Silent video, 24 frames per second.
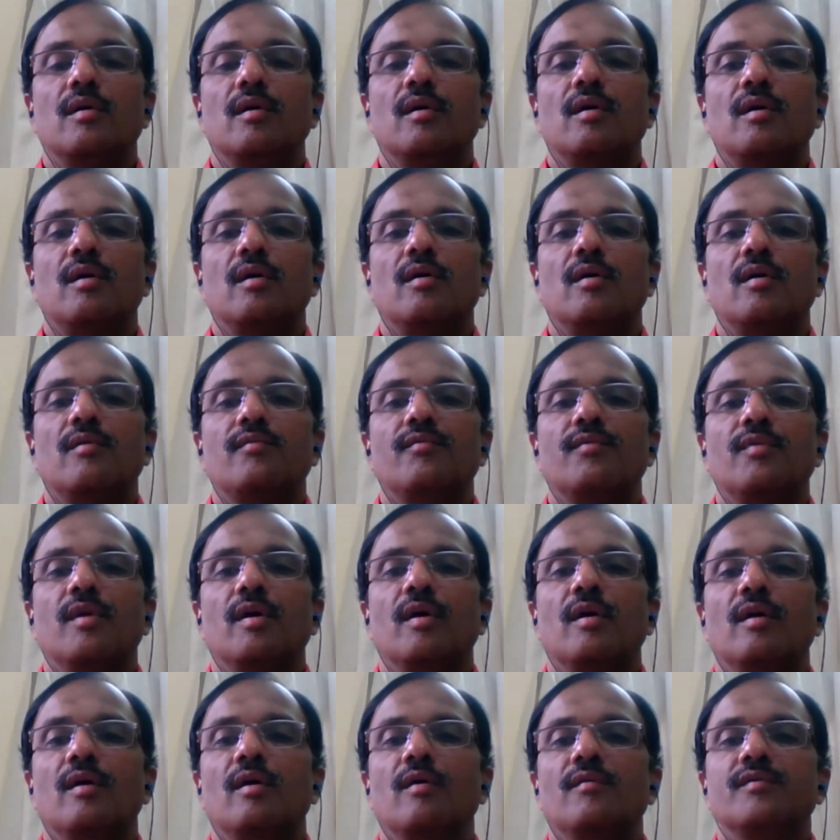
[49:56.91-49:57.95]
of
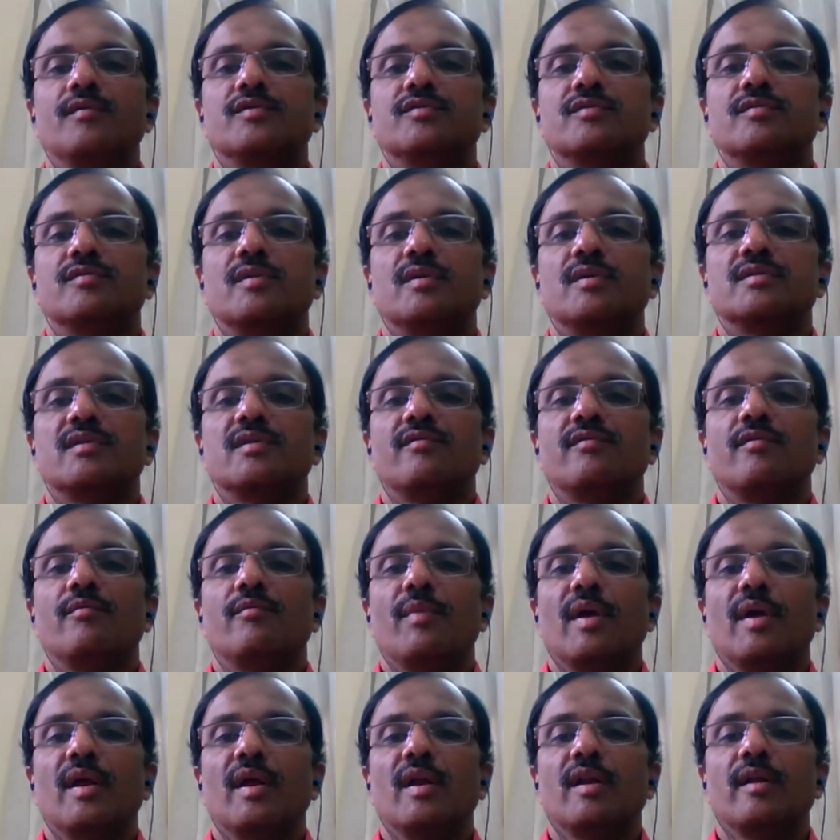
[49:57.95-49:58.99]
the which one is of
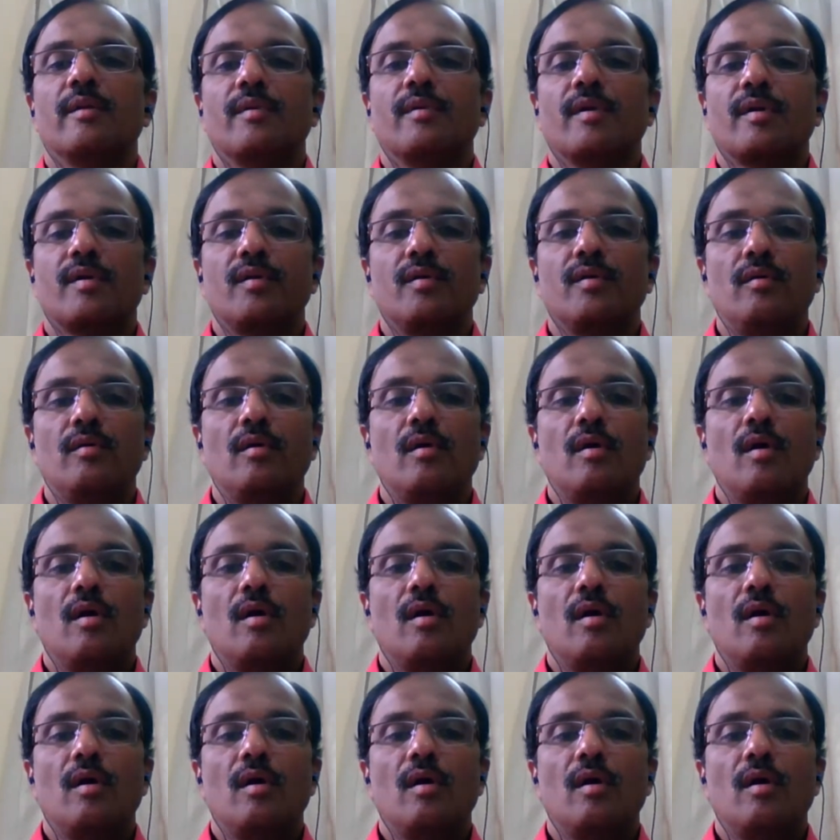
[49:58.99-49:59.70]
male reproductive